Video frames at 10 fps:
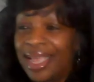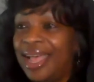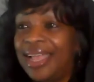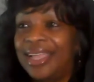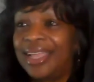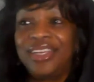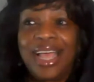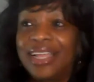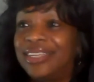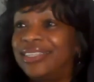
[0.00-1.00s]

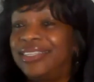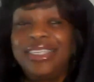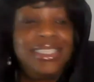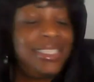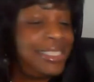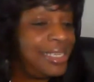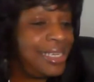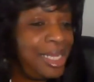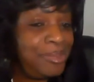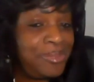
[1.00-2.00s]
I couldn't
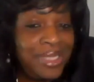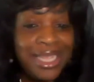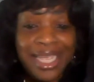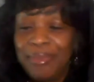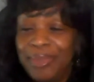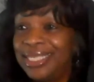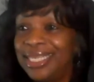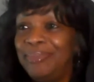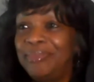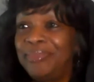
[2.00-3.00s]
sleep. They gave me
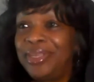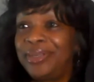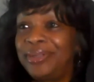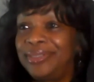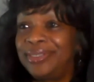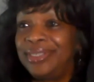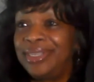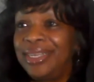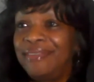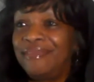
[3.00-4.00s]
sleeping pills.
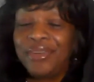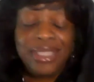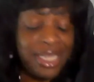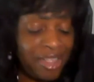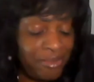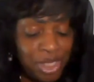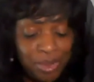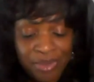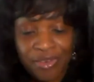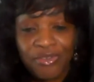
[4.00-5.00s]
First, they gave them to
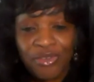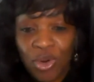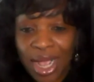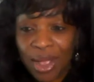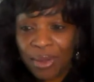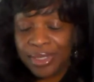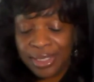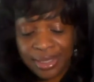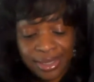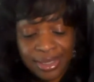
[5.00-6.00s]
me for 4
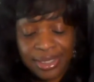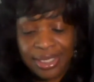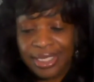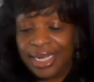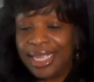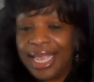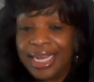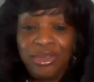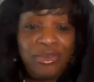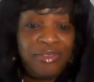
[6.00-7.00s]
hours. Then they
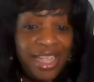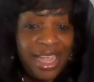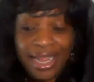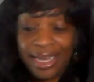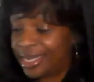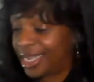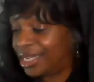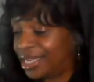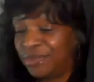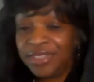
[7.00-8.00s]
had to do it for 8. Then they
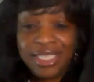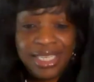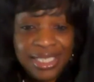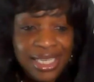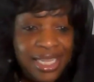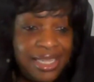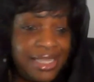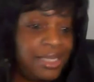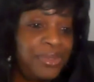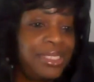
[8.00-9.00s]
had to do it for 16.
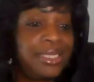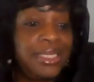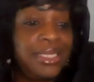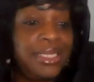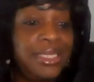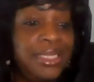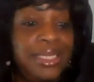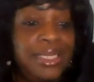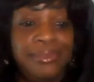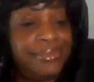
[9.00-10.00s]
Because I wouldn't sleep.